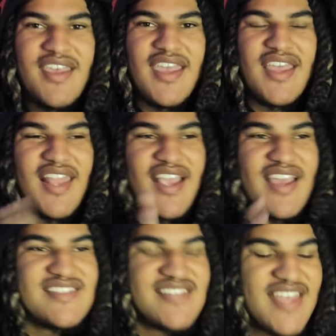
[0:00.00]
And like
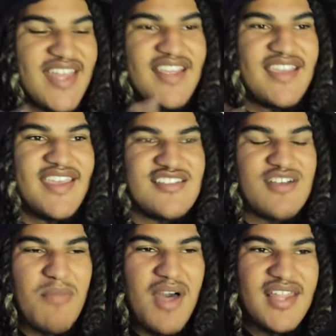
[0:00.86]
I said,
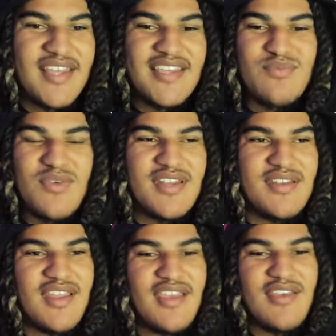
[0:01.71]
Kenzo Balla, he's
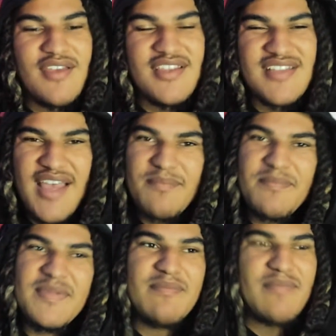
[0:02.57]
one of, he's got to
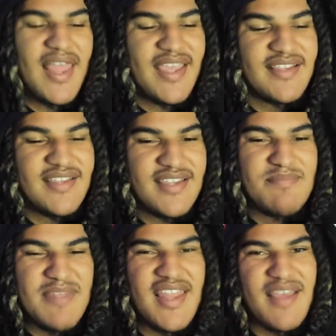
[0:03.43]
be like
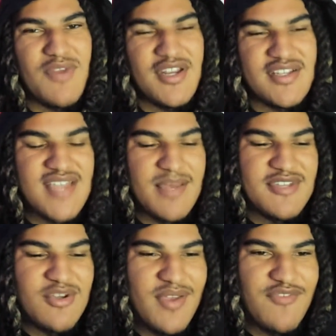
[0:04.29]
he's been like one of the top
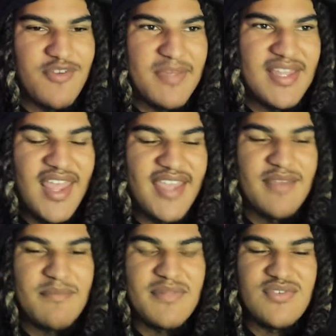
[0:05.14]
DOA for me.
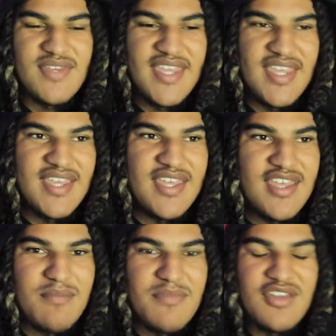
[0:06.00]
Like between
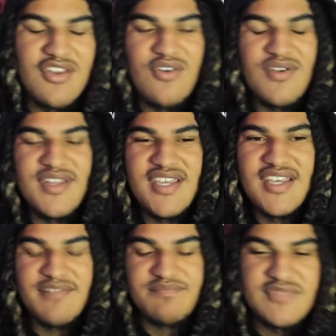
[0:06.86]
him, you know, and
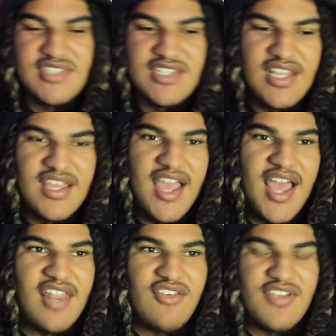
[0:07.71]
uh,
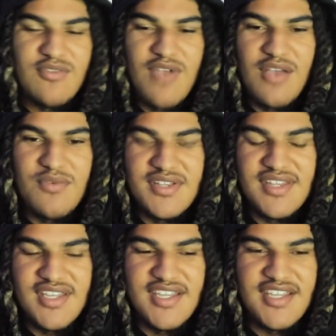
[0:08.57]
I Loki rock
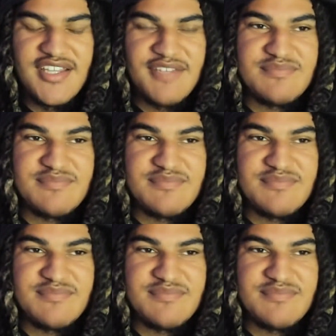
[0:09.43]
with uh,